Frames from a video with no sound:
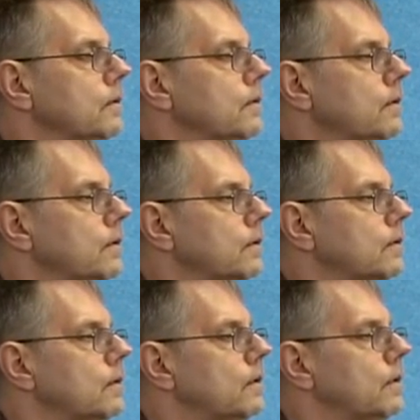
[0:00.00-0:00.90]

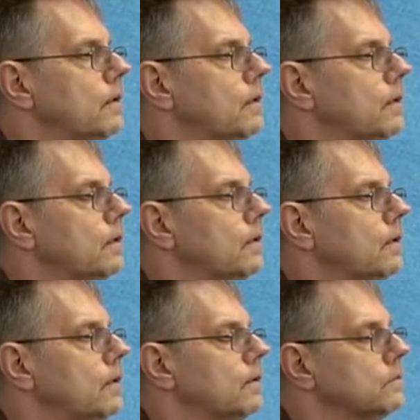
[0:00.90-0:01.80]

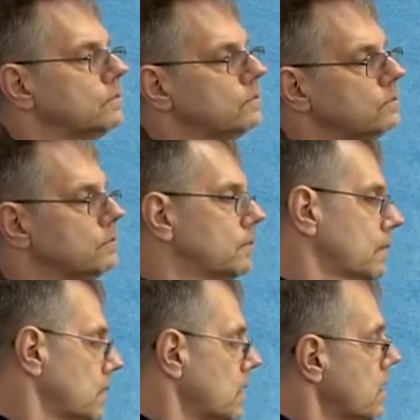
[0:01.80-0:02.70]

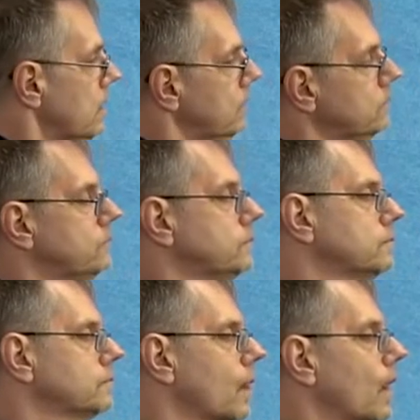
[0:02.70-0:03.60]

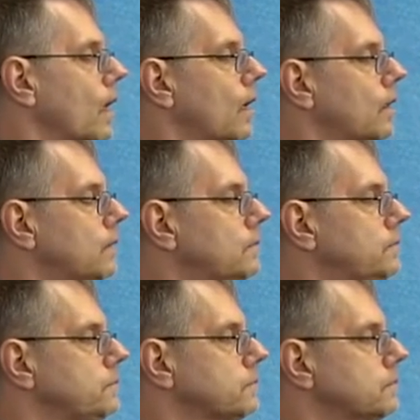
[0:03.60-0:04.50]

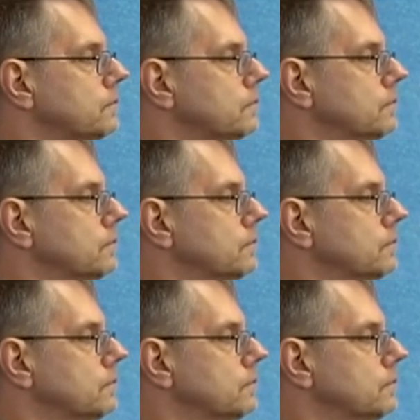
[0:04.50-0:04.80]
This person isn't speaking.